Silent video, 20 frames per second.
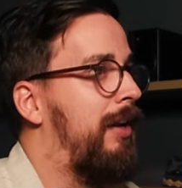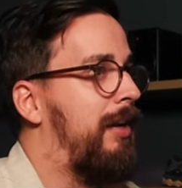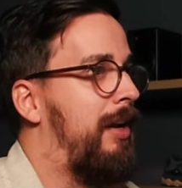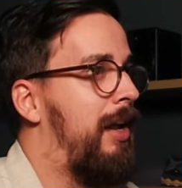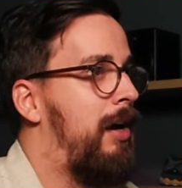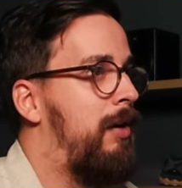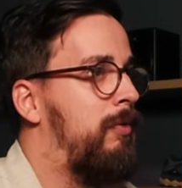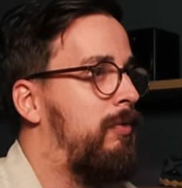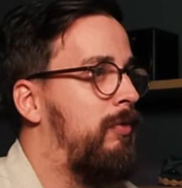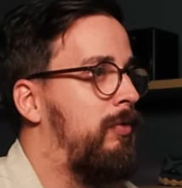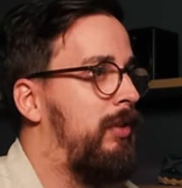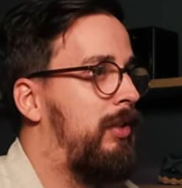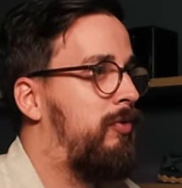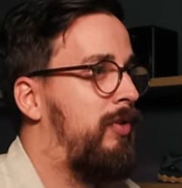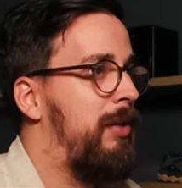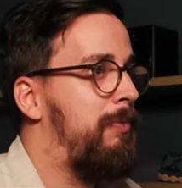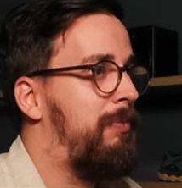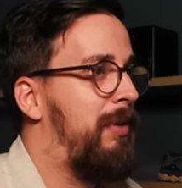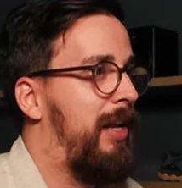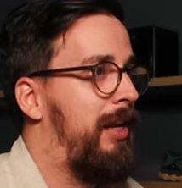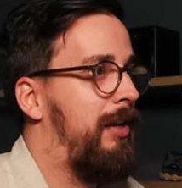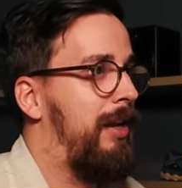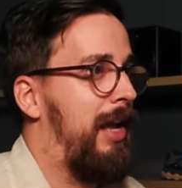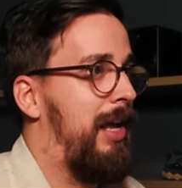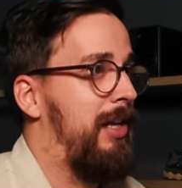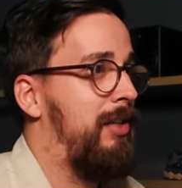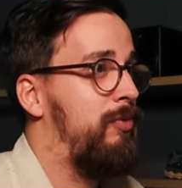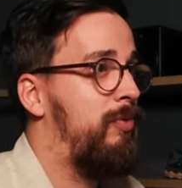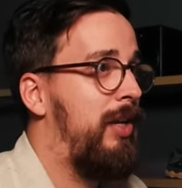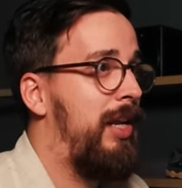Now with replay,
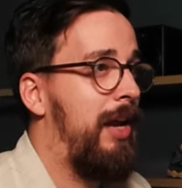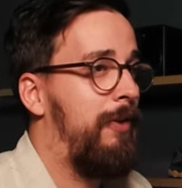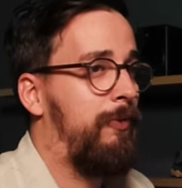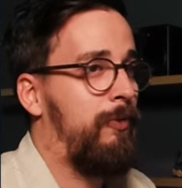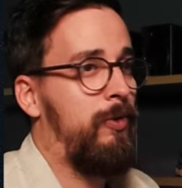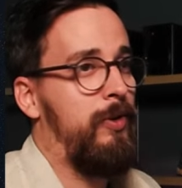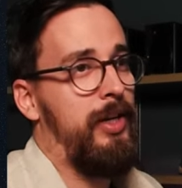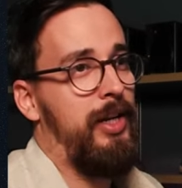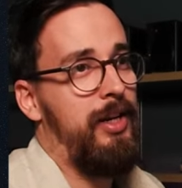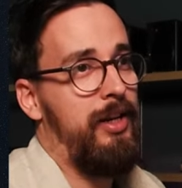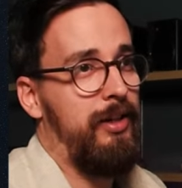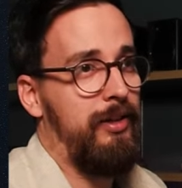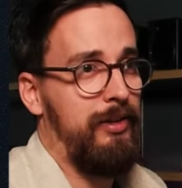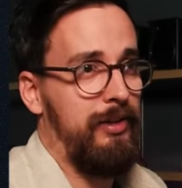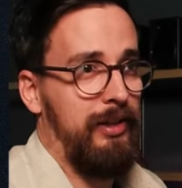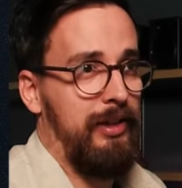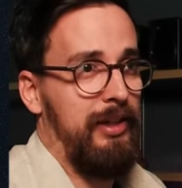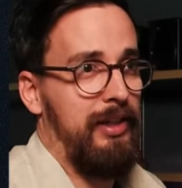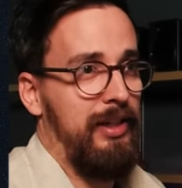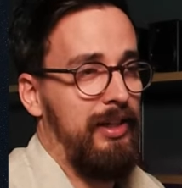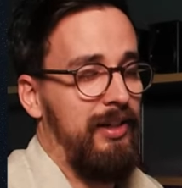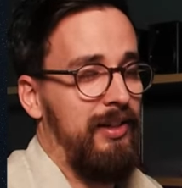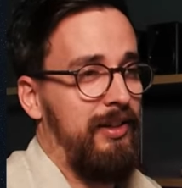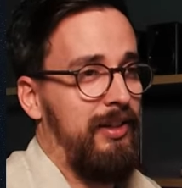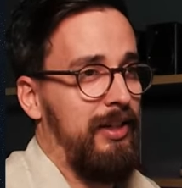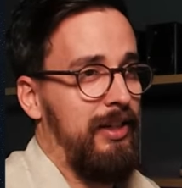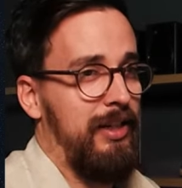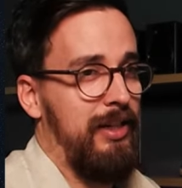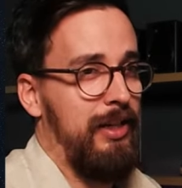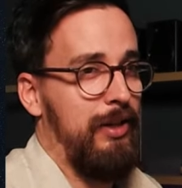as we have created
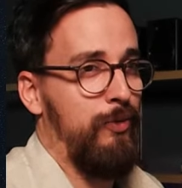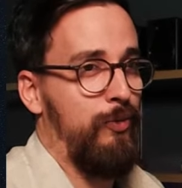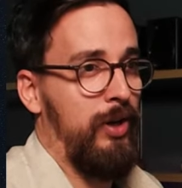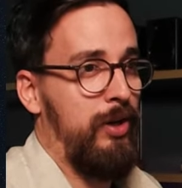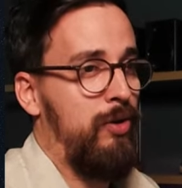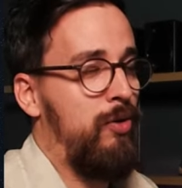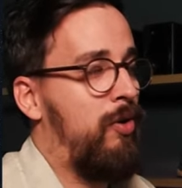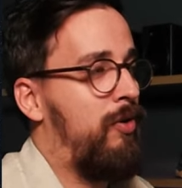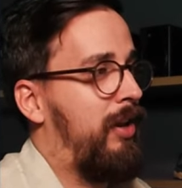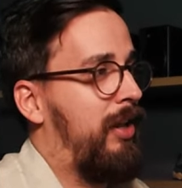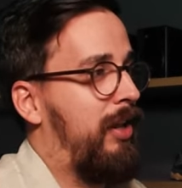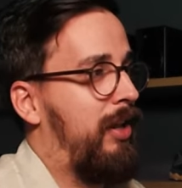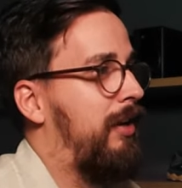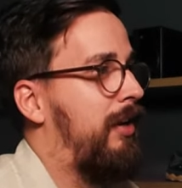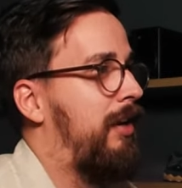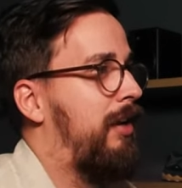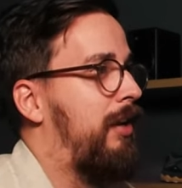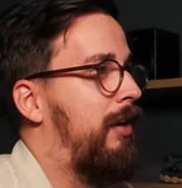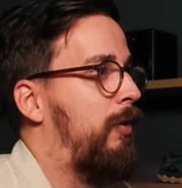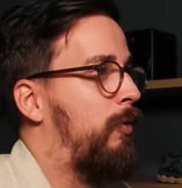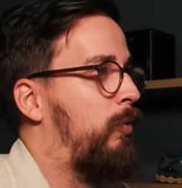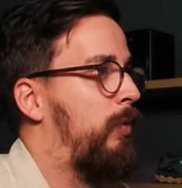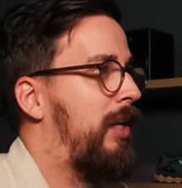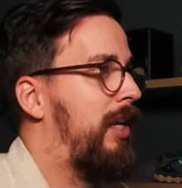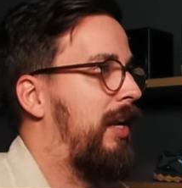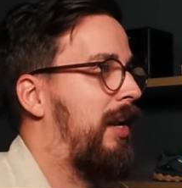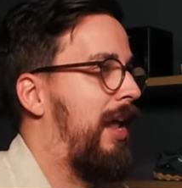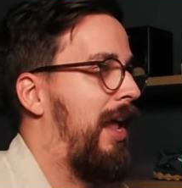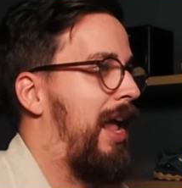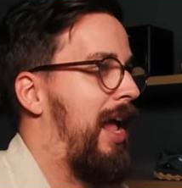the recording, we
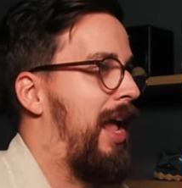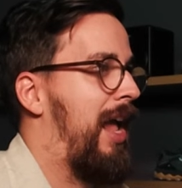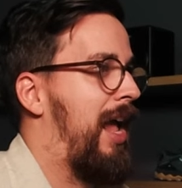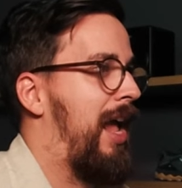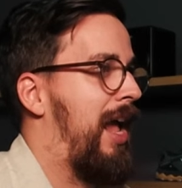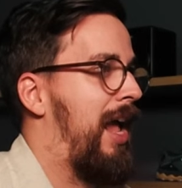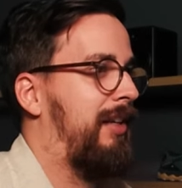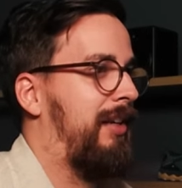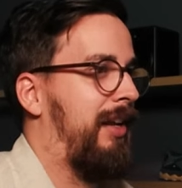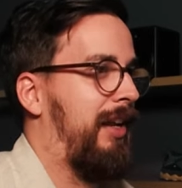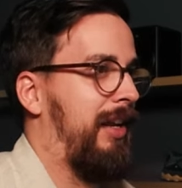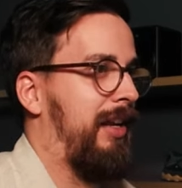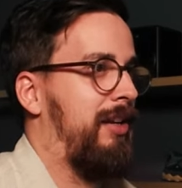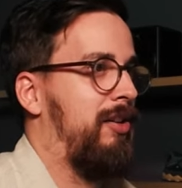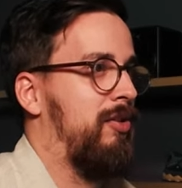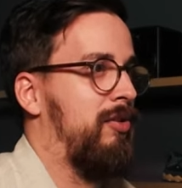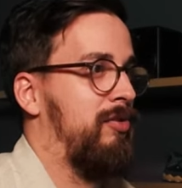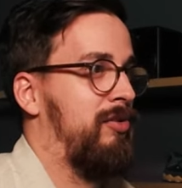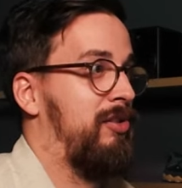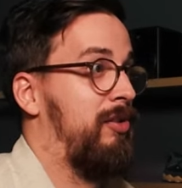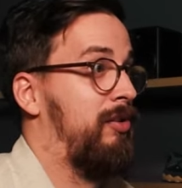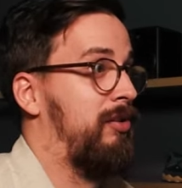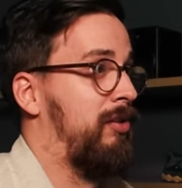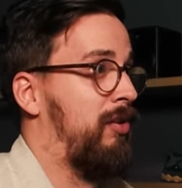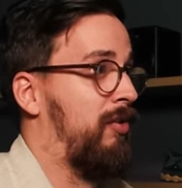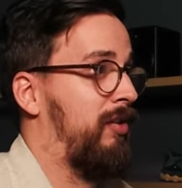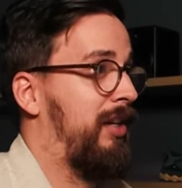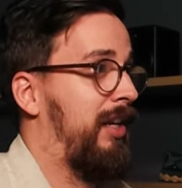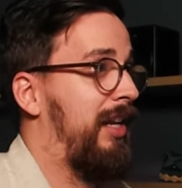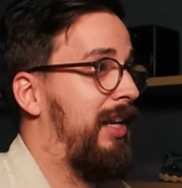can add a console
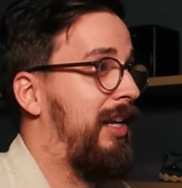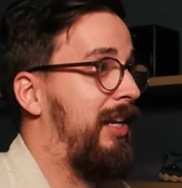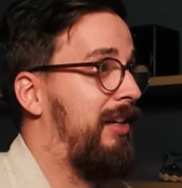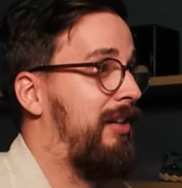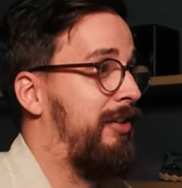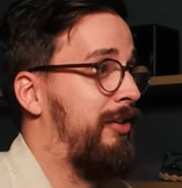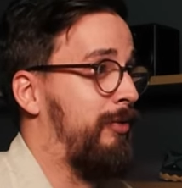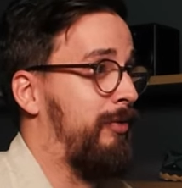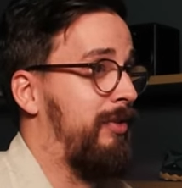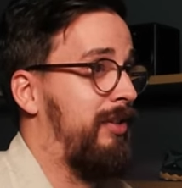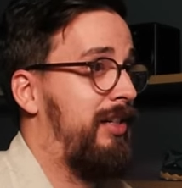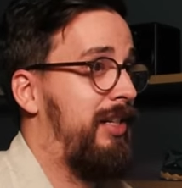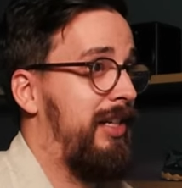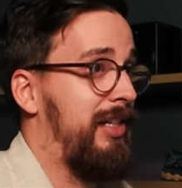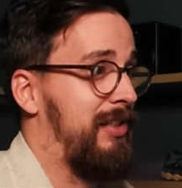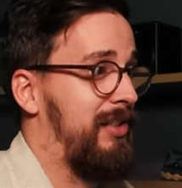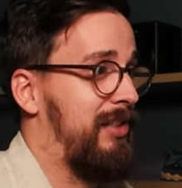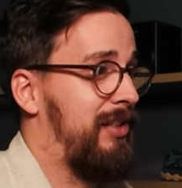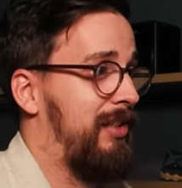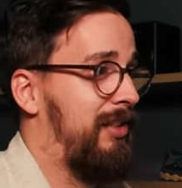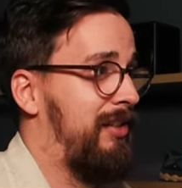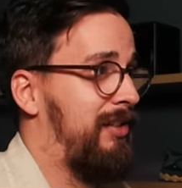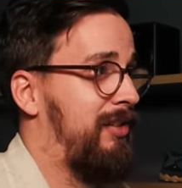log into this.